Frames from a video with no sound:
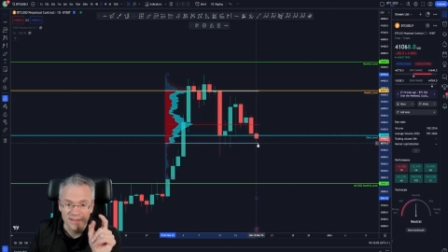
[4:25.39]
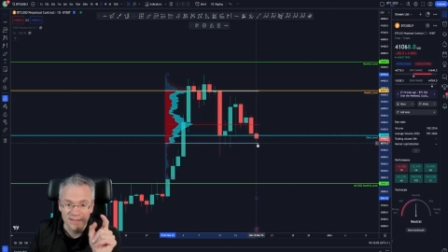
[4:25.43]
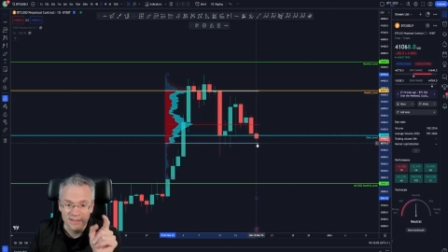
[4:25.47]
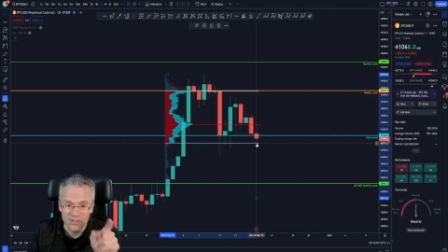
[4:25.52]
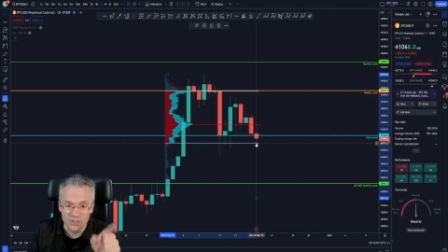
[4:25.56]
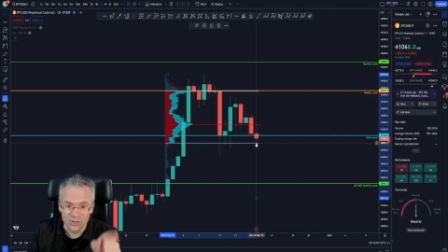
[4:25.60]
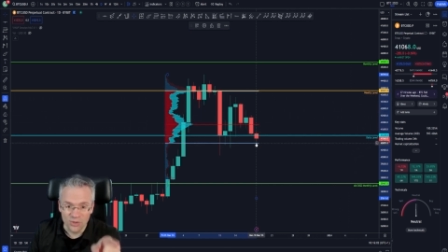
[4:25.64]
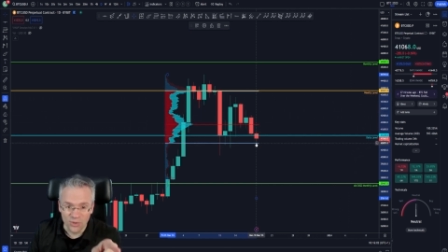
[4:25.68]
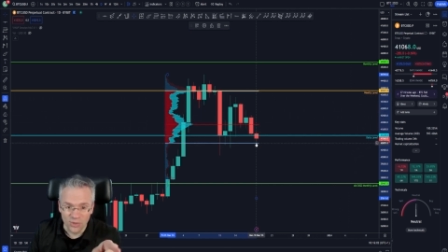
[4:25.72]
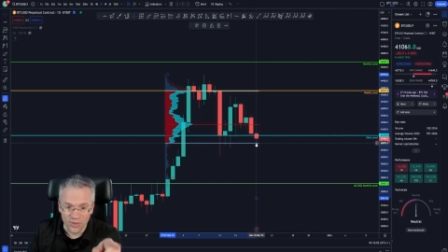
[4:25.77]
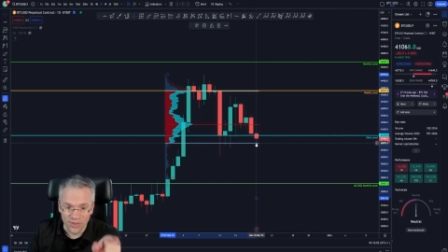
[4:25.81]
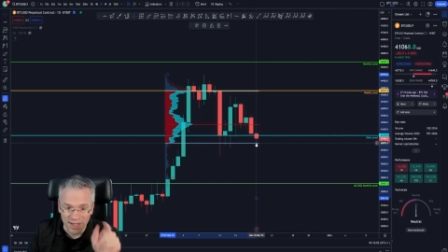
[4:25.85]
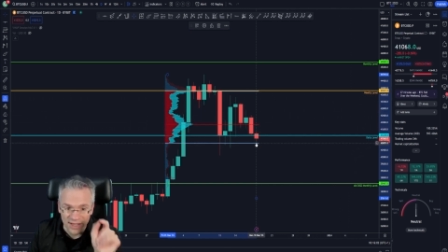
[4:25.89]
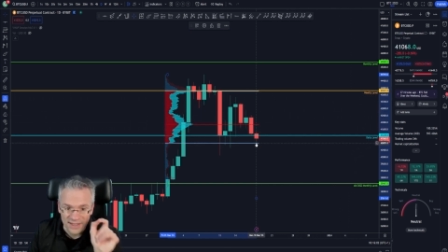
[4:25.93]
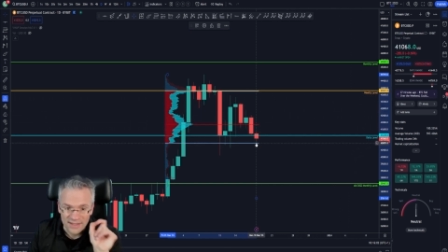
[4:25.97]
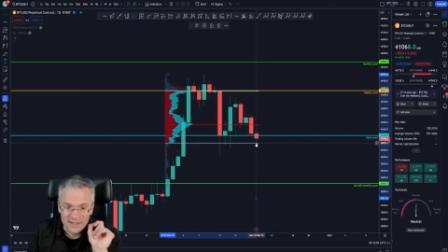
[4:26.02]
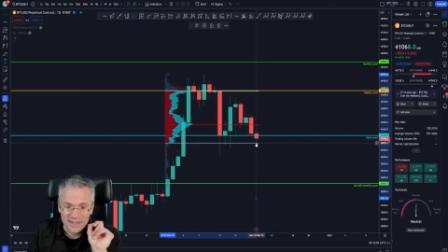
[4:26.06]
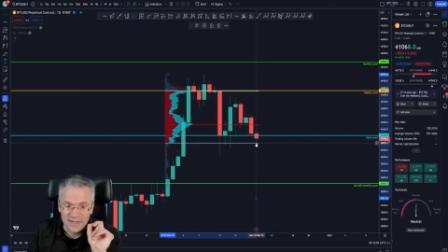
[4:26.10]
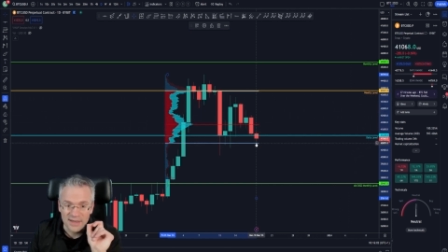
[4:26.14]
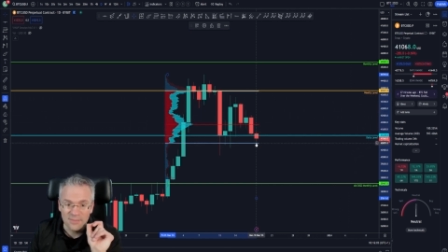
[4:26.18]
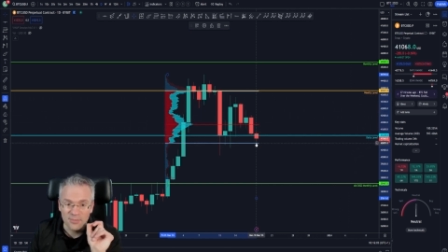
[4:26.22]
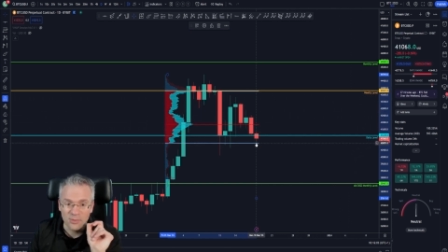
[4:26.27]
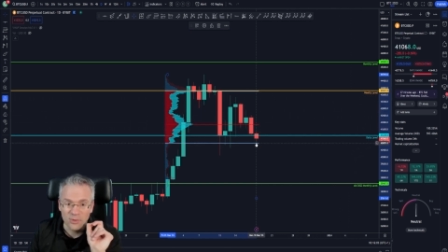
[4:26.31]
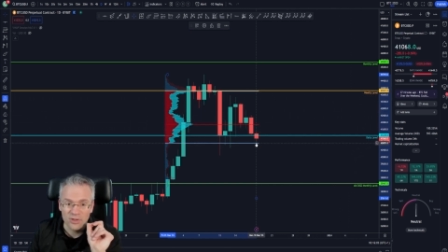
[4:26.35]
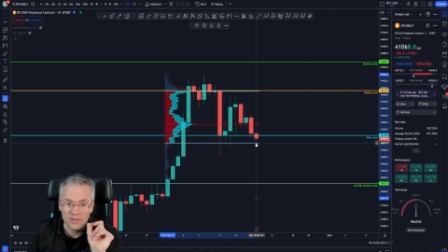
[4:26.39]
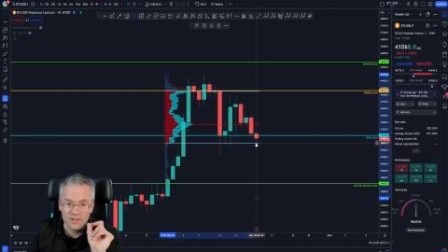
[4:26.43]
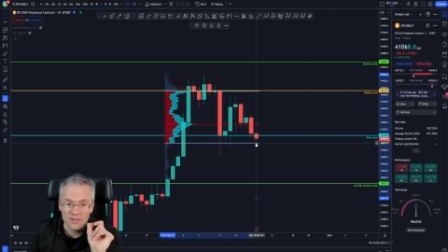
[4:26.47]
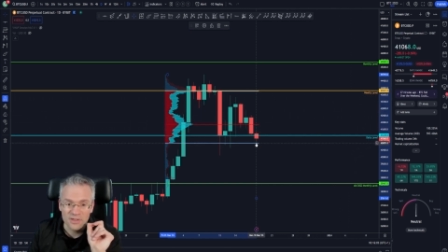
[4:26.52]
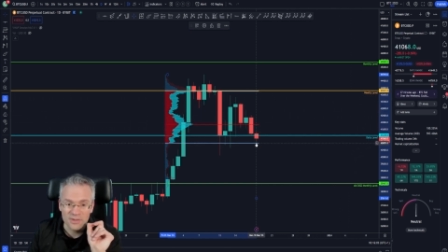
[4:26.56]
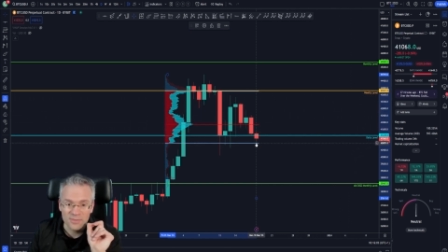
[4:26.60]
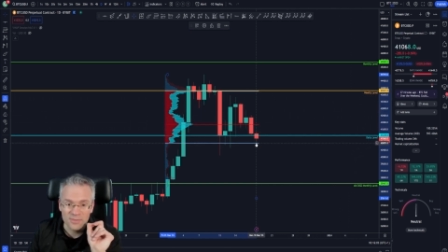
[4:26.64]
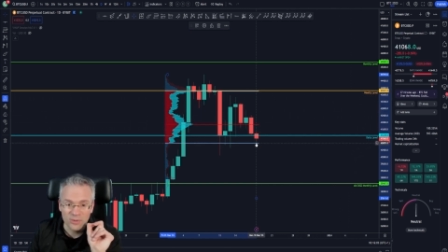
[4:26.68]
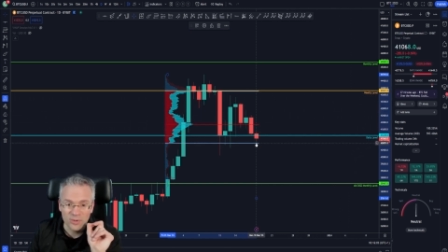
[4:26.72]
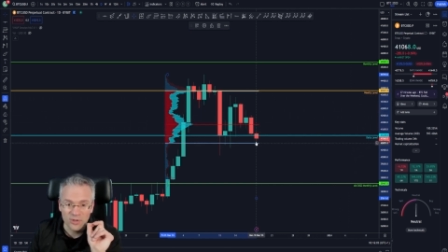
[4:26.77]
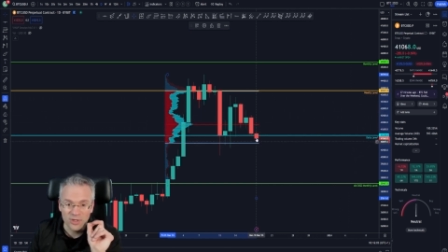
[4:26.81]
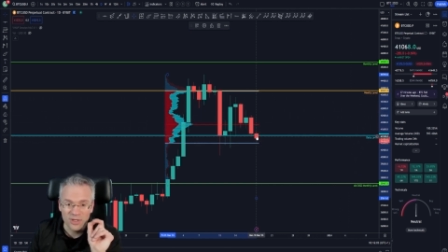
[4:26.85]
So that's an important
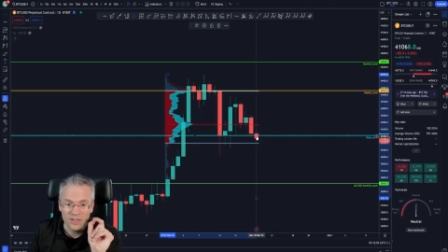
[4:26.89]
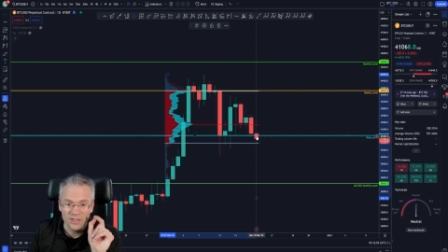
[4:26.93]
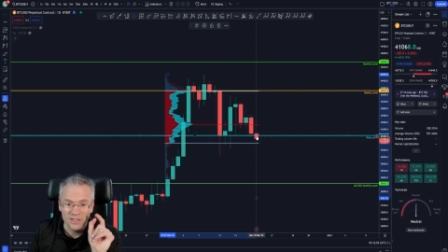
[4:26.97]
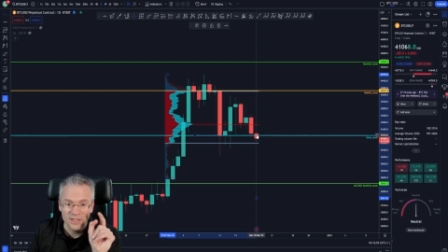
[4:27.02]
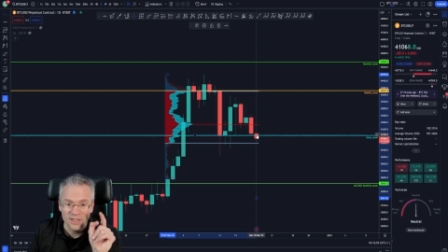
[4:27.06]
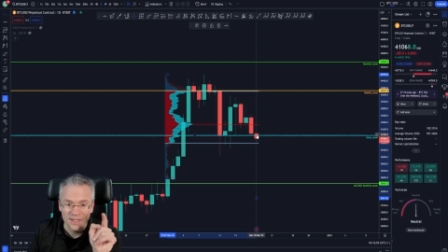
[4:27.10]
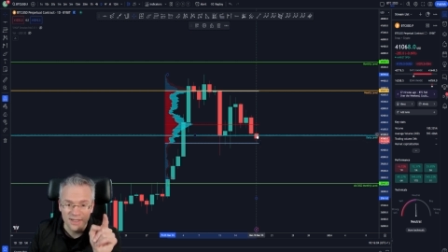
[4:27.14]
support.